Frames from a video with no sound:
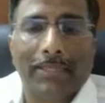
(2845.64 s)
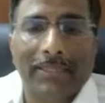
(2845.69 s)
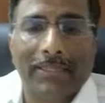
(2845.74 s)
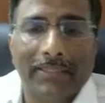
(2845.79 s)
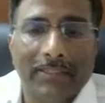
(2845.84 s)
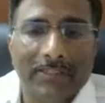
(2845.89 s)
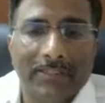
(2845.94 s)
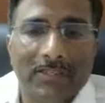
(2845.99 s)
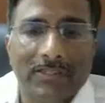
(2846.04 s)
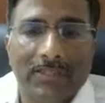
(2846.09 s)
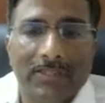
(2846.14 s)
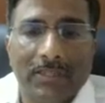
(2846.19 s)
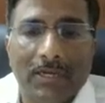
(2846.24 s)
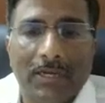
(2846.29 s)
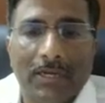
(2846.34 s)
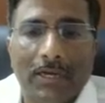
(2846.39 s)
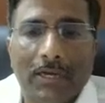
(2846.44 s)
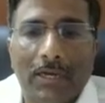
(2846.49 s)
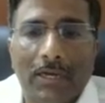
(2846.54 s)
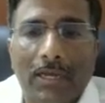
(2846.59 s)
think this is
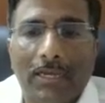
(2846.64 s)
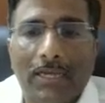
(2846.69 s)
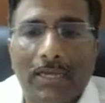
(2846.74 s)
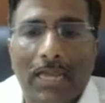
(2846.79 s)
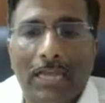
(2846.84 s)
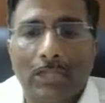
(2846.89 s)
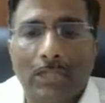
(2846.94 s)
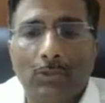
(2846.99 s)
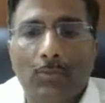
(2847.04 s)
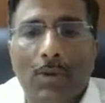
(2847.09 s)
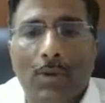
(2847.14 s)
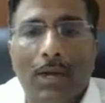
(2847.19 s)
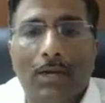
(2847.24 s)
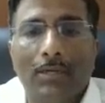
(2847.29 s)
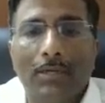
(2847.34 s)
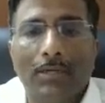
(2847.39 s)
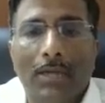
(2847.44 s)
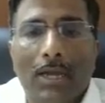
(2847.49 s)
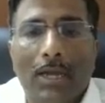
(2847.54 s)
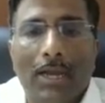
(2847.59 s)
the last
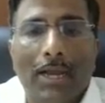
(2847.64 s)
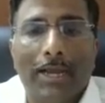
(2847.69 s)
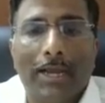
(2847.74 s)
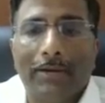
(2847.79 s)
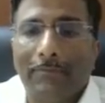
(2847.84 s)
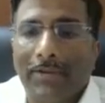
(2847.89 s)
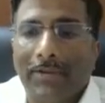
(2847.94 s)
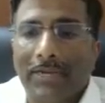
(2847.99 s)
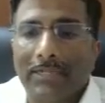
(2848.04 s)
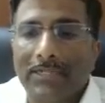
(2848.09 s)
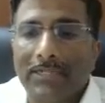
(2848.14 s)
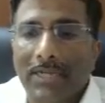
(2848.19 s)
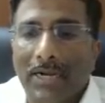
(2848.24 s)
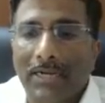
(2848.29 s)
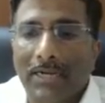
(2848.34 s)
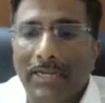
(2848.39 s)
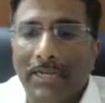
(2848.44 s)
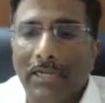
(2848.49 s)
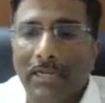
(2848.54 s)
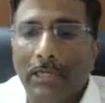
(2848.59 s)
one, and we can
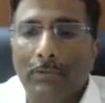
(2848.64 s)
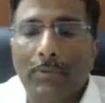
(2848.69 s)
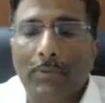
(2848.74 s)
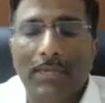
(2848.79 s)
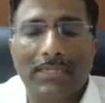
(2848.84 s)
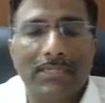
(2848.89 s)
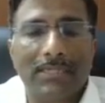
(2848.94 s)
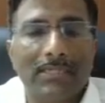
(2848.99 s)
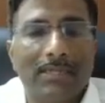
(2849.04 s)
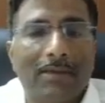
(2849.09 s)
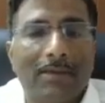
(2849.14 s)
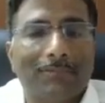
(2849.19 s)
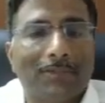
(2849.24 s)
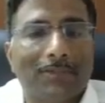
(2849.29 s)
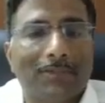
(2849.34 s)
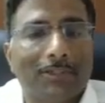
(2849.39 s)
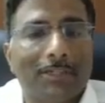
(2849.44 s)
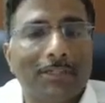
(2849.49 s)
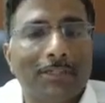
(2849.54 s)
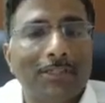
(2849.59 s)
start taking questions
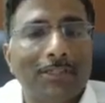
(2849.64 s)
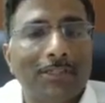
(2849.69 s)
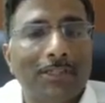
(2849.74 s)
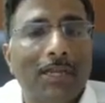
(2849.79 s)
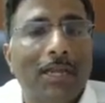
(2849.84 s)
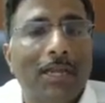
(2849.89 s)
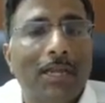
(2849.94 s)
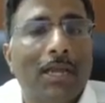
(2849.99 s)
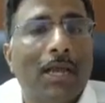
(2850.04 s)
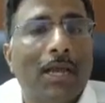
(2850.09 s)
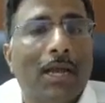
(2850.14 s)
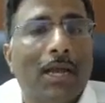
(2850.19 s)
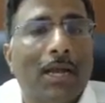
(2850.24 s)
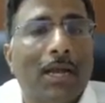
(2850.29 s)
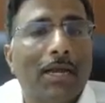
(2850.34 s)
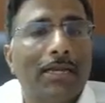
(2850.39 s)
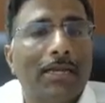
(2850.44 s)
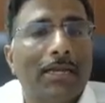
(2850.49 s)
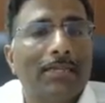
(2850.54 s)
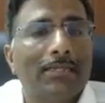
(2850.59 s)
after this.
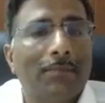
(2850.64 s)
It's